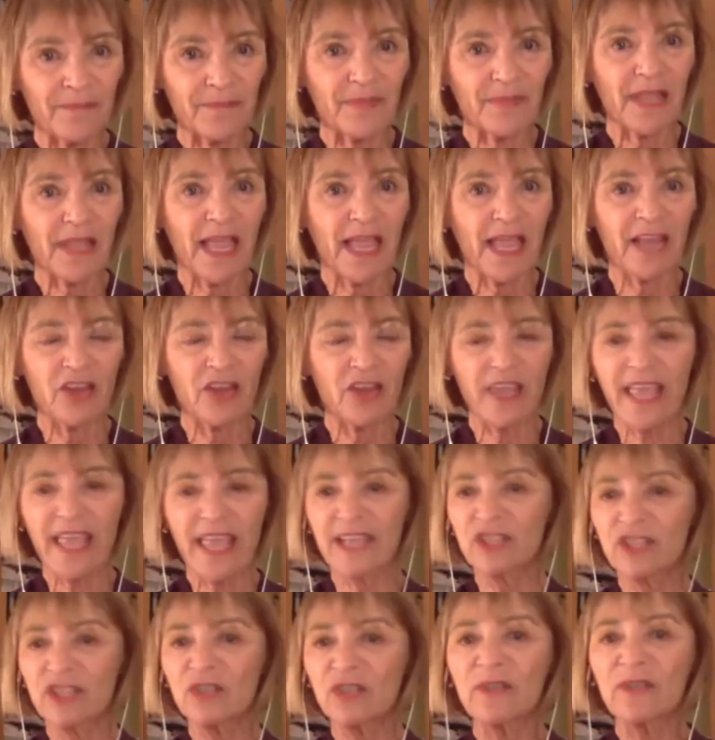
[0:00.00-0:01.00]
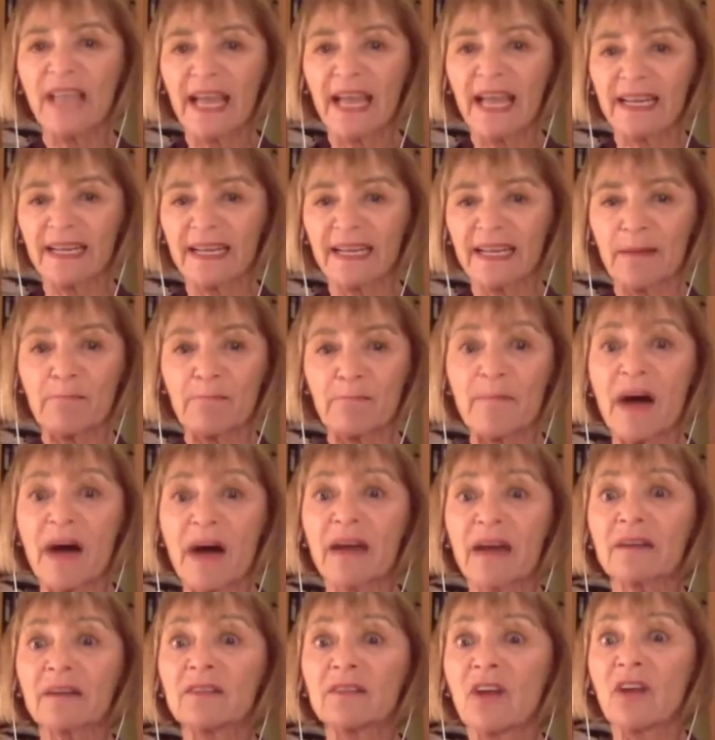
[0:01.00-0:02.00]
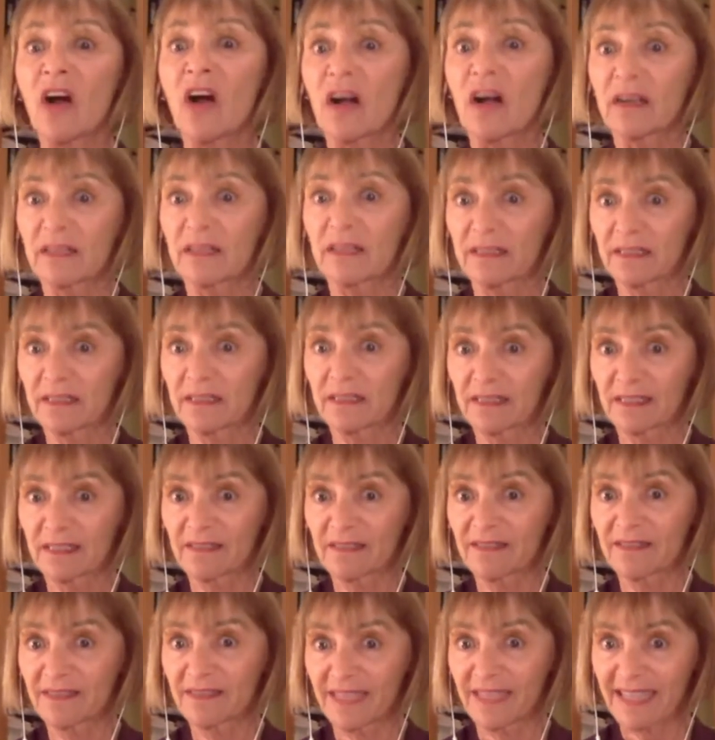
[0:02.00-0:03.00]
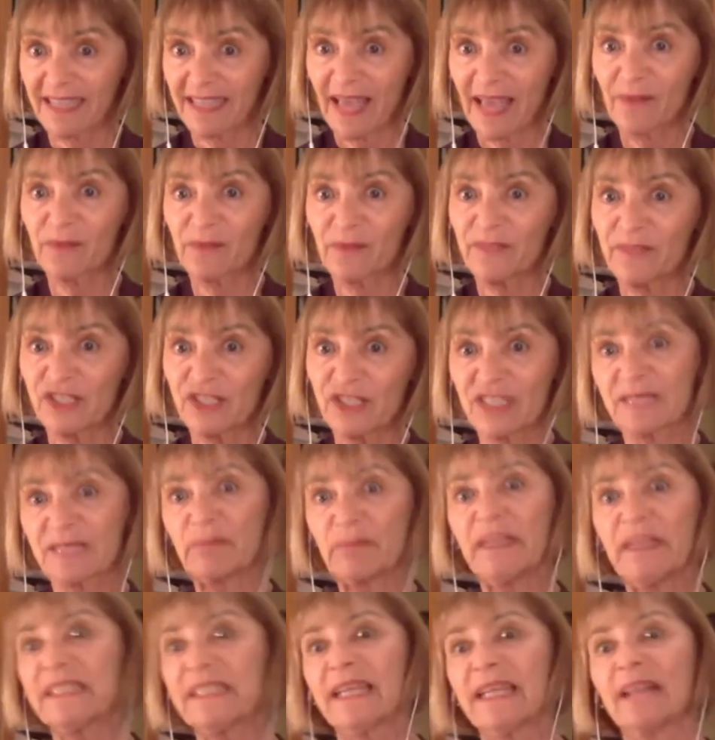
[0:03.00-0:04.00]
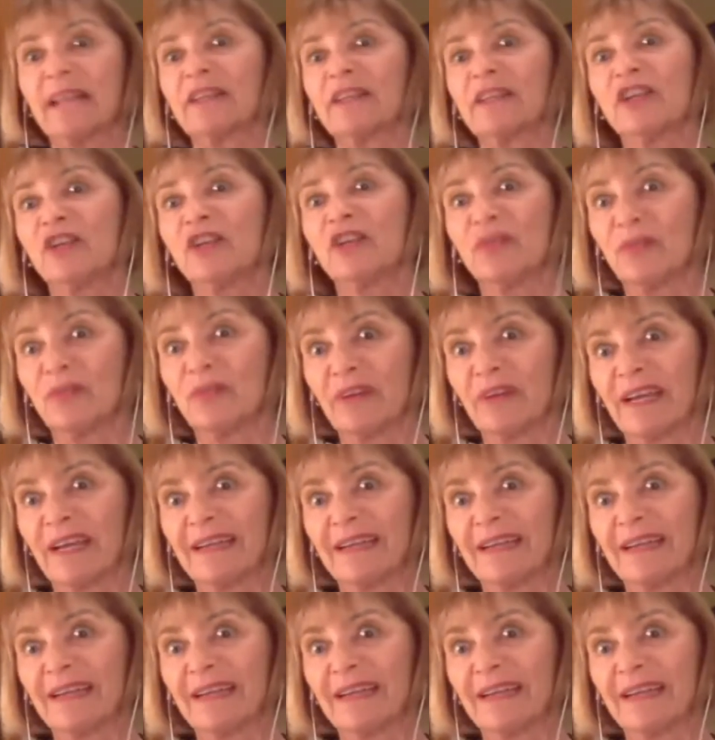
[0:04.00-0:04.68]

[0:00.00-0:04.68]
And you can't do that in a monologue. Right? That would be just me telling you, right?